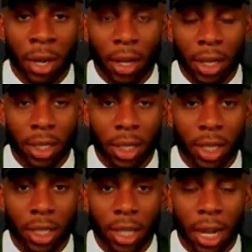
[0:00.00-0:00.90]
Now he's
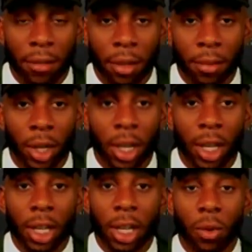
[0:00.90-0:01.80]
a safety, but
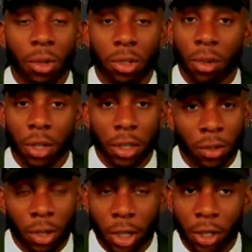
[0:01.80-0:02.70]
we was doing
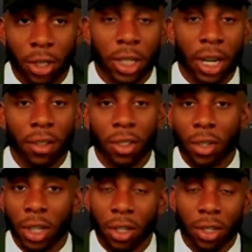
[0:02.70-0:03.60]
drills after
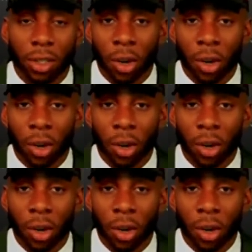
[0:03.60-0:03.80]
drills,